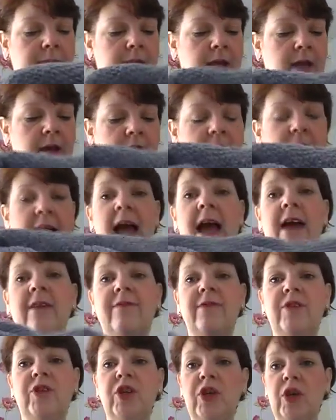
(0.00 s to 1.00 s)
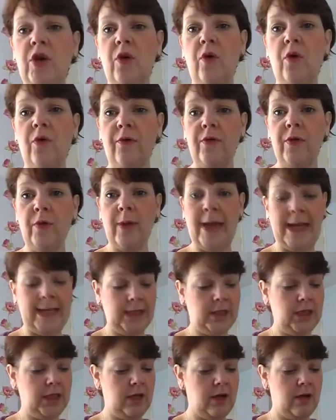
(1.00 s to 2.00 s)
and I have took it off the
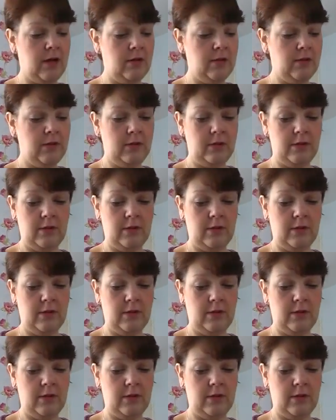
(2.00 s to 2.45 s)
waist yarn,